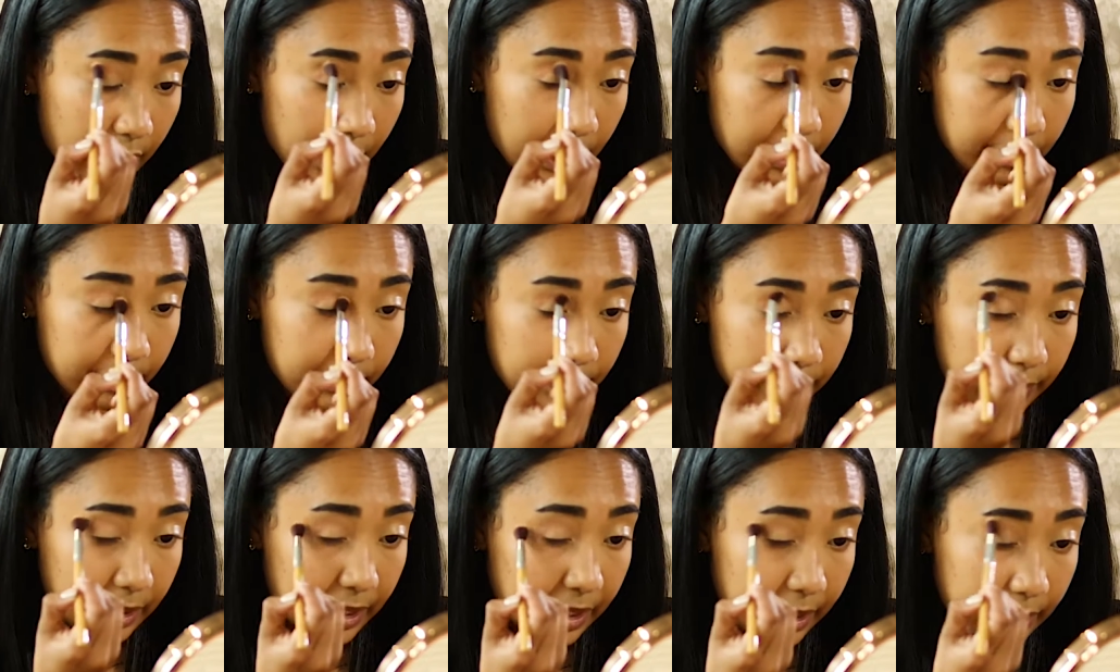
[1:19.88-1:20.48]

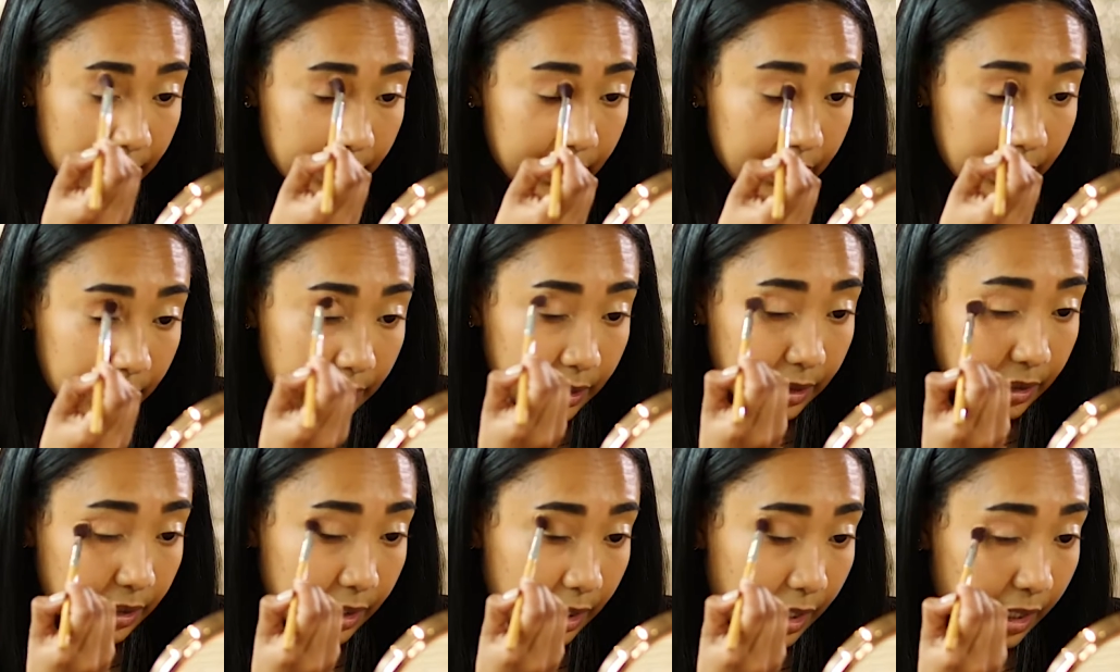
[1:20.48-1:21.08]
and blending
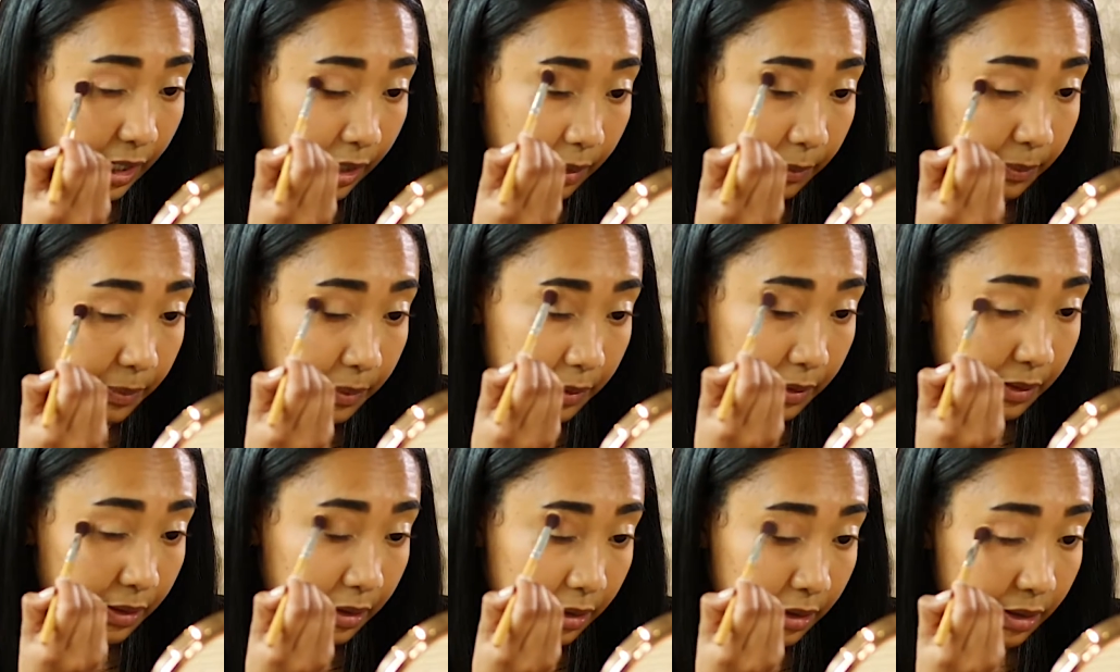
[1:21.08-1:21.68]
it up
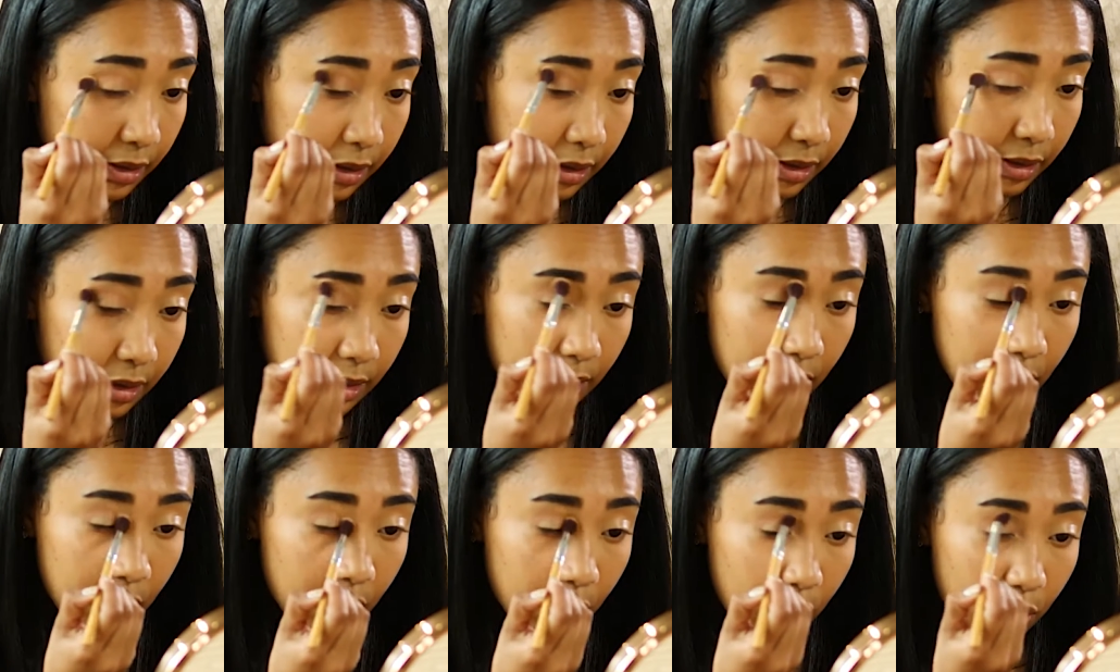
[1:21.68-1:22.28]

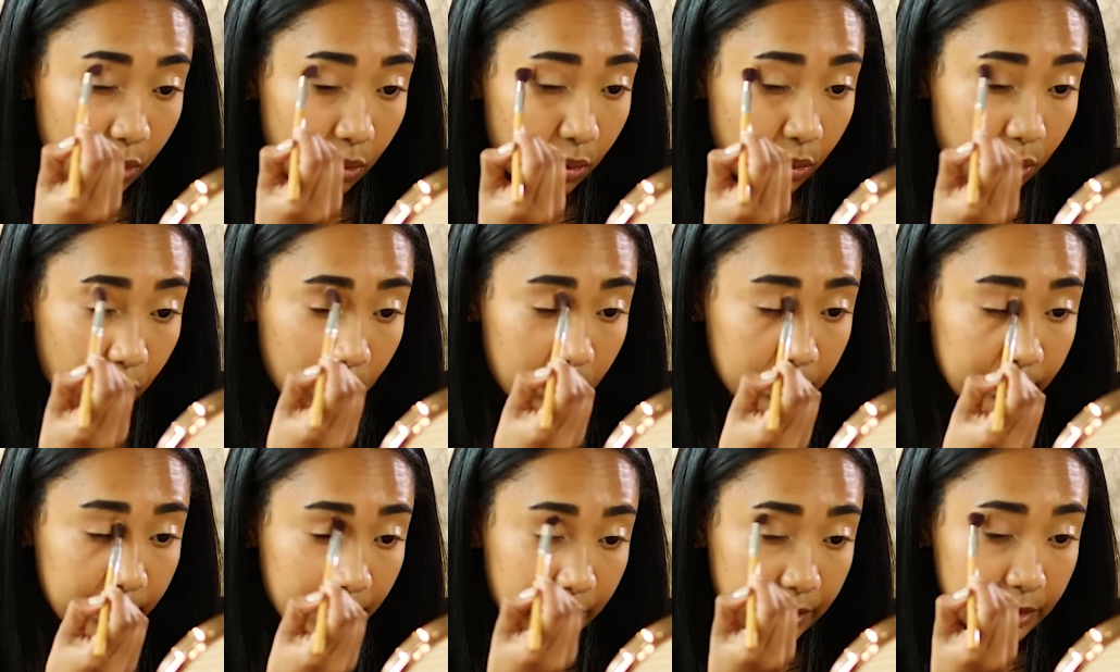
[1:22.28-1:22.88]

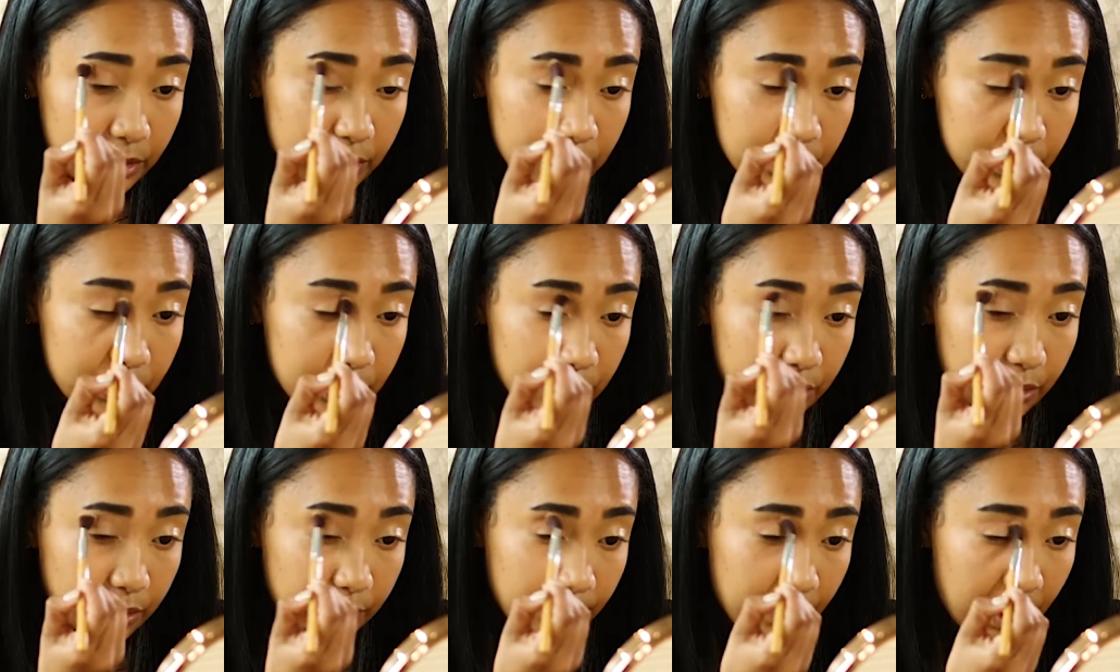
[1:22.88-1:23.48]
almost
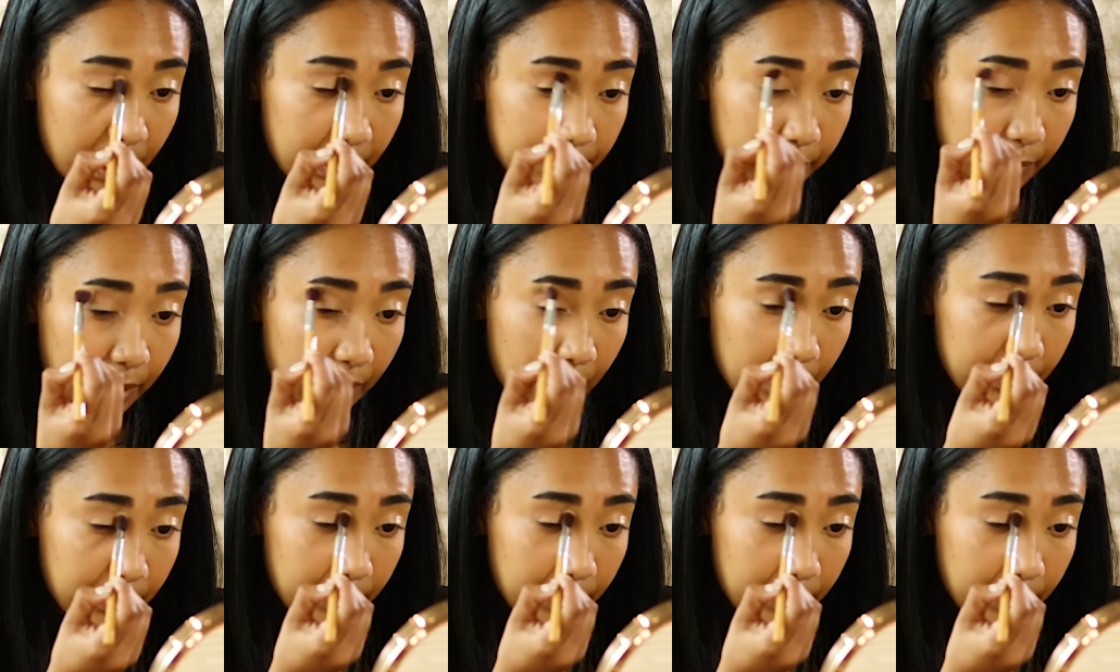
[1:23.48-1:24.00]
to my brow